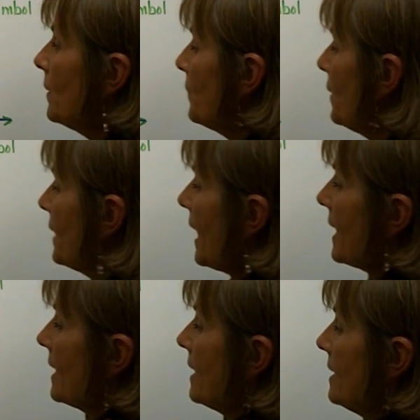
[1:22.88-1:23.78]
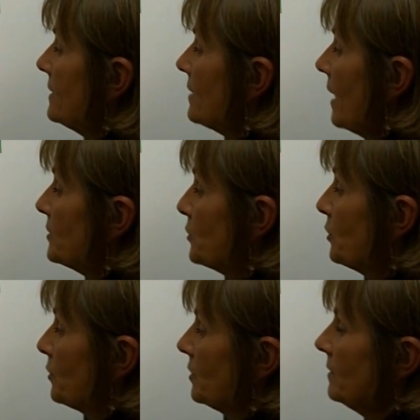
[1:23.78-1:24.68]
we put a
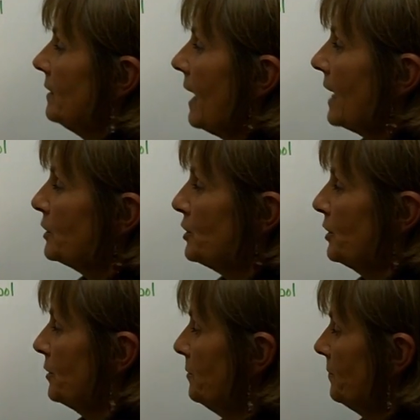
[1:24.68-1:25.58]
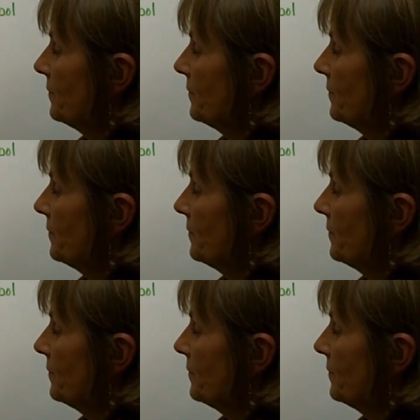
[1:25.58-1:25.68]
circle at 2.